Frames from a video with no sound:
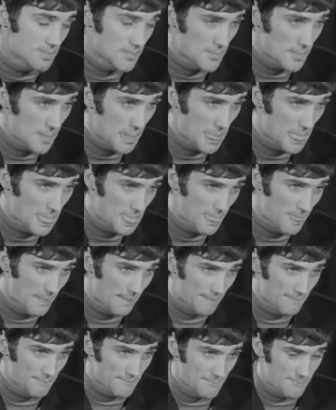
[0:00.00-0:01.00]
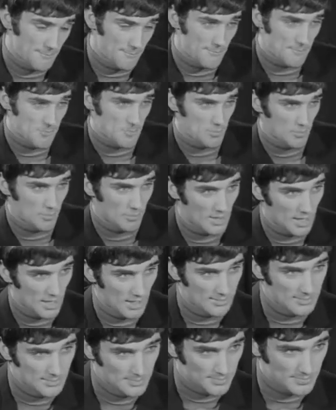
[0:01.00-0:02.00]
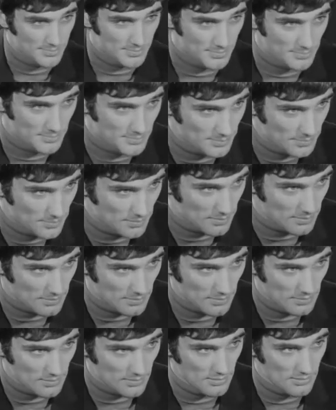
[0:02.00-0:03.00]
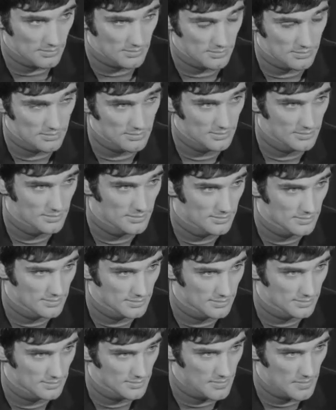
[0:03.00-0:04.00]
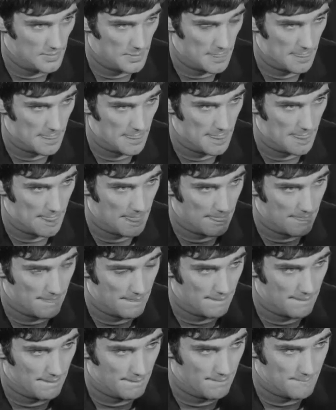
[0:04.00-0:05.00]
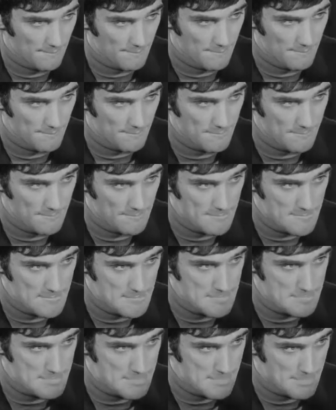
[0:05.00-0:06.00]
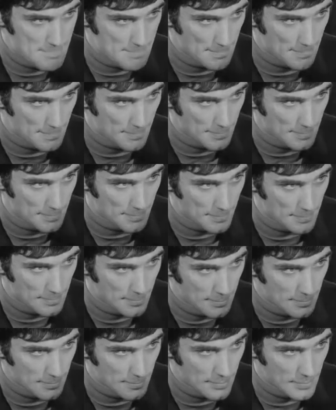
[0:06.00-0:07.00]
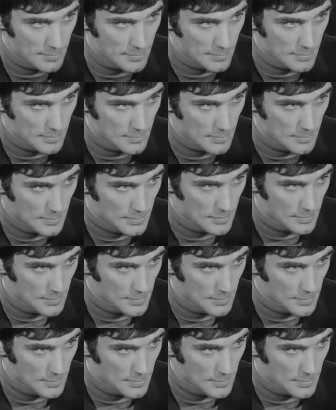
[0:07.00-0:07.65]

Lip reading: said that you're worth £200,000 to your club. Now, does this tremendous price on your head scare you at times?